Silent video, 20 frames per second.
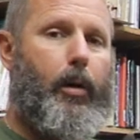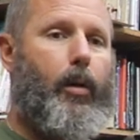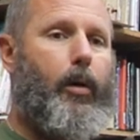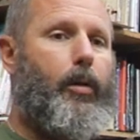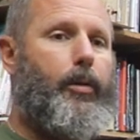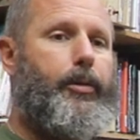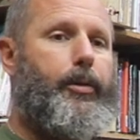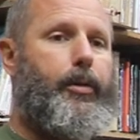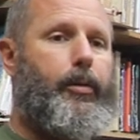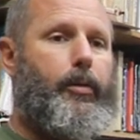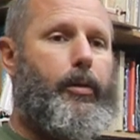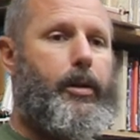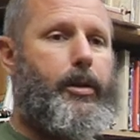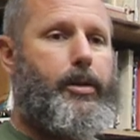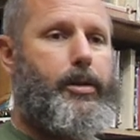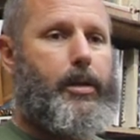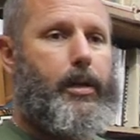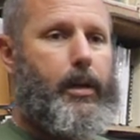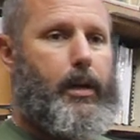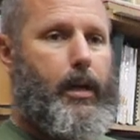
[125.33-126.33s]
molds,
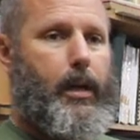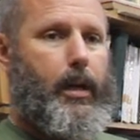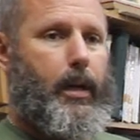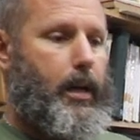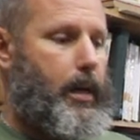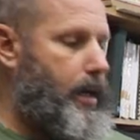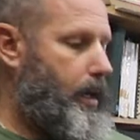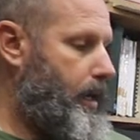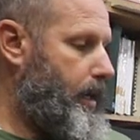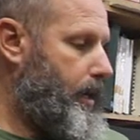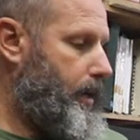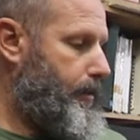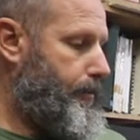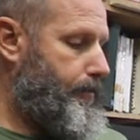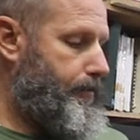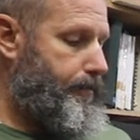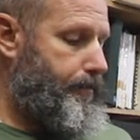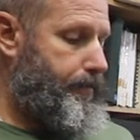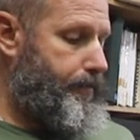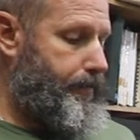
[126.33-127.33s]
which I'd
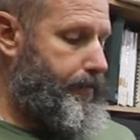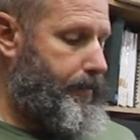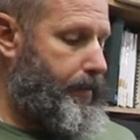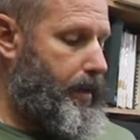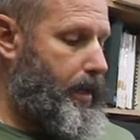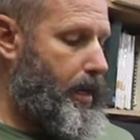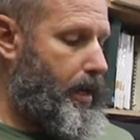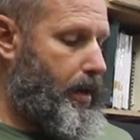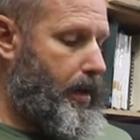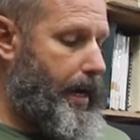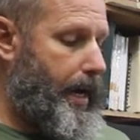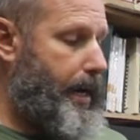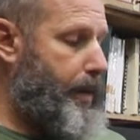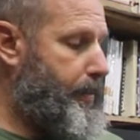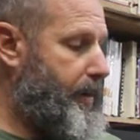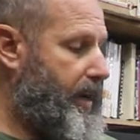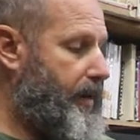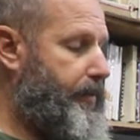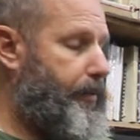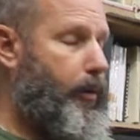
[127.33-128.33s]

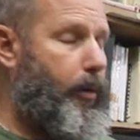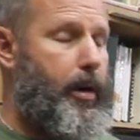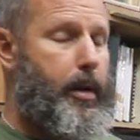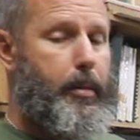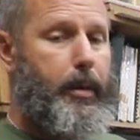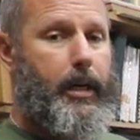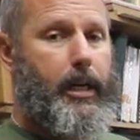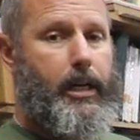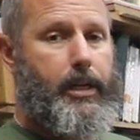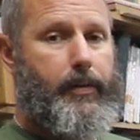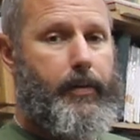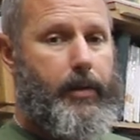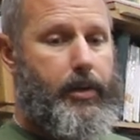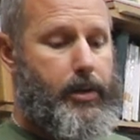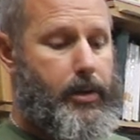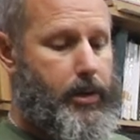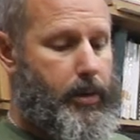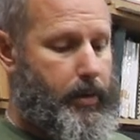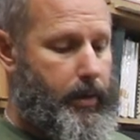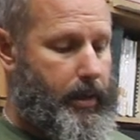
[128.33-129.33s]
have paid 40 bucks for
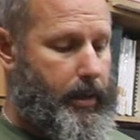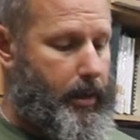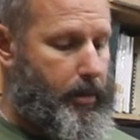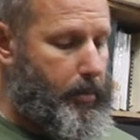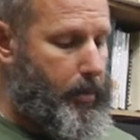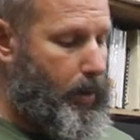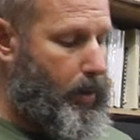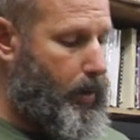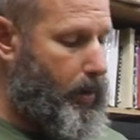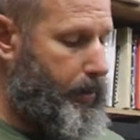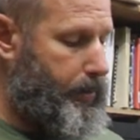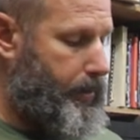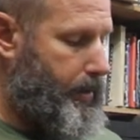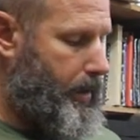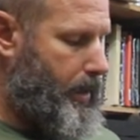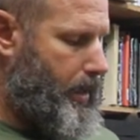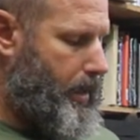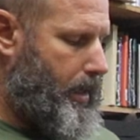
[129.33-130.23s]
these 2 ingot molds.